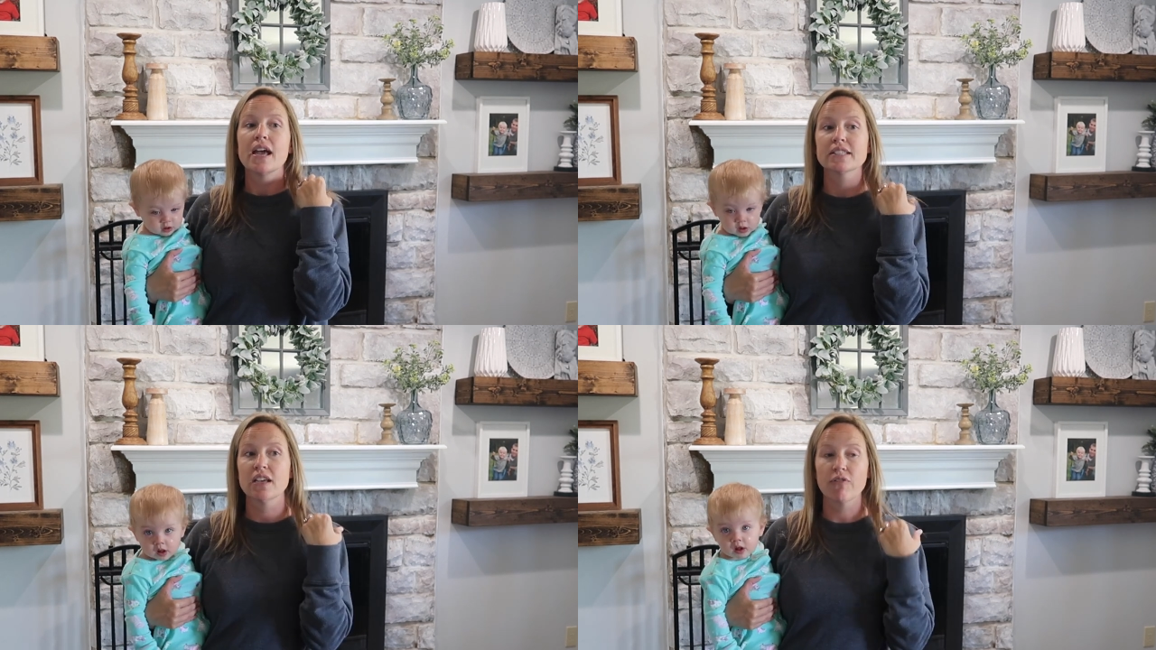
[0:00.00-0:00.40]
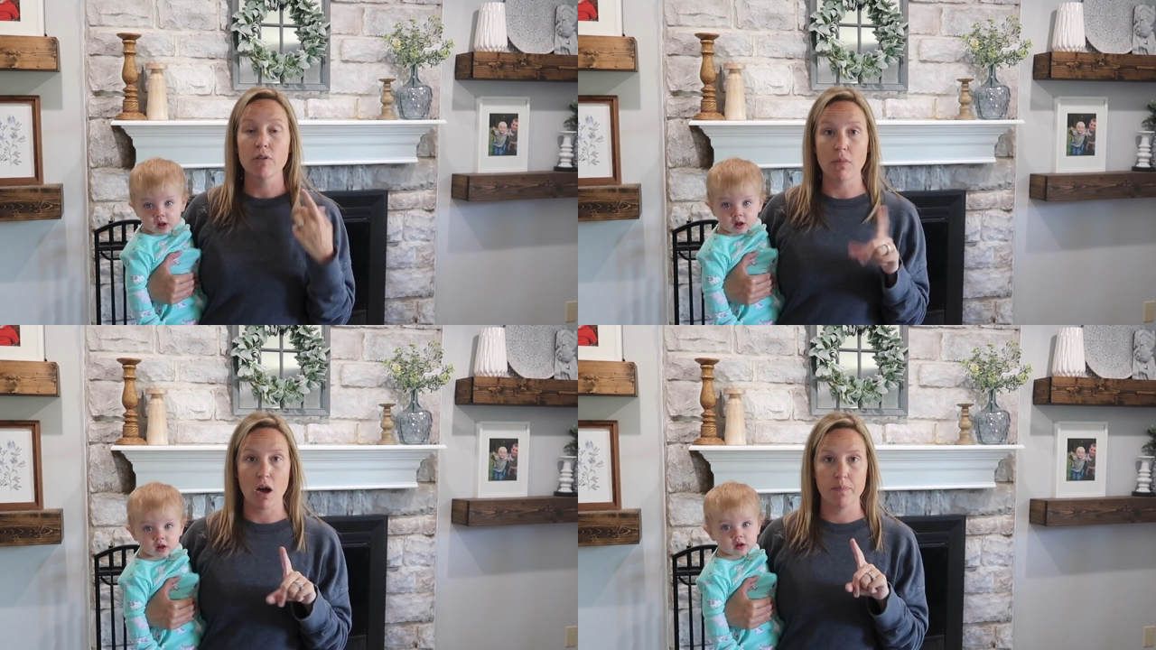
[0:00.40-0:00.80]
Speaker 1: except for
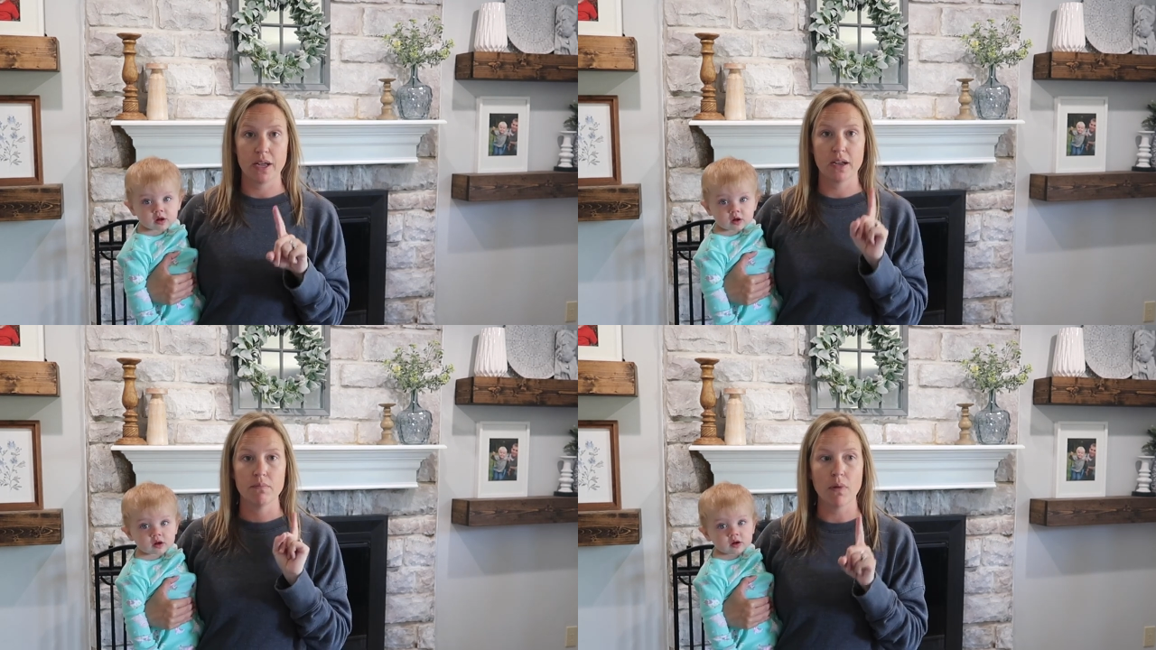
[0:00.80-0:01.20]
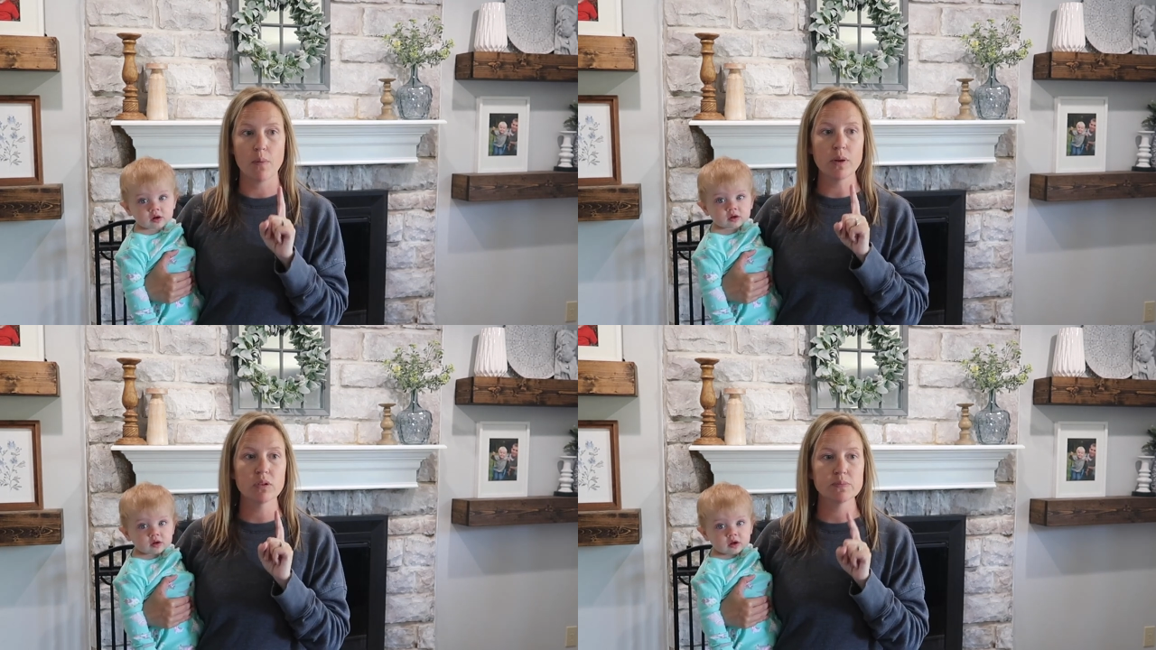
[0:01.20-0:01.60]
mopping.
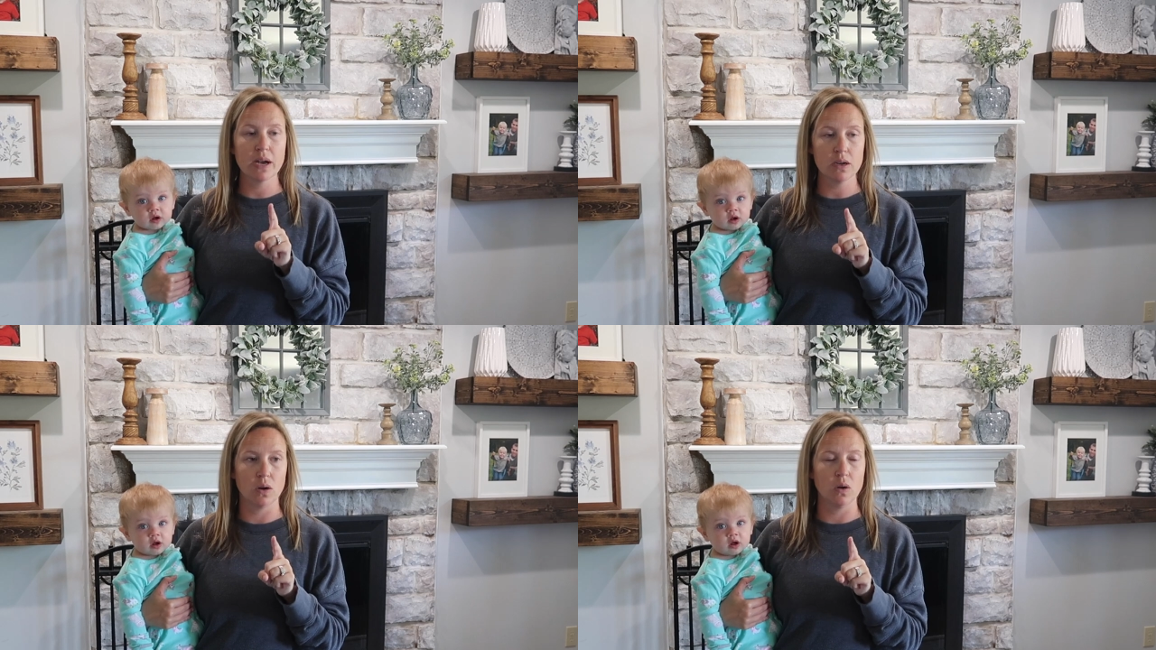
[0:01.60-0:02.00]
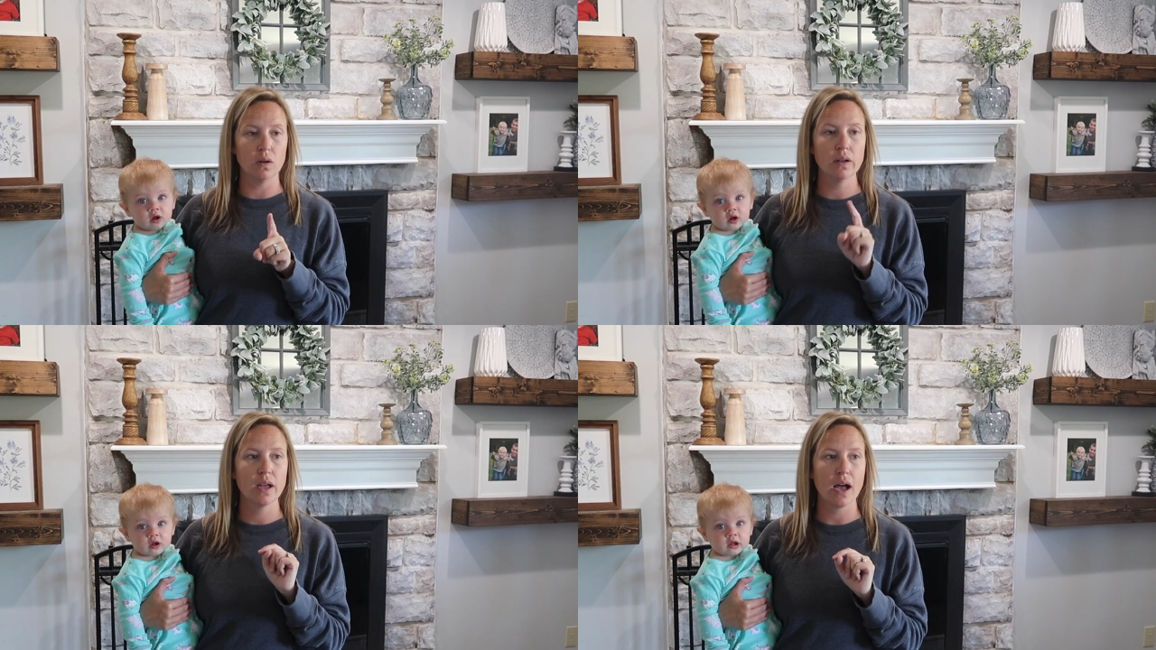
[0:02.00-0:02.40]
Mopping was my goal.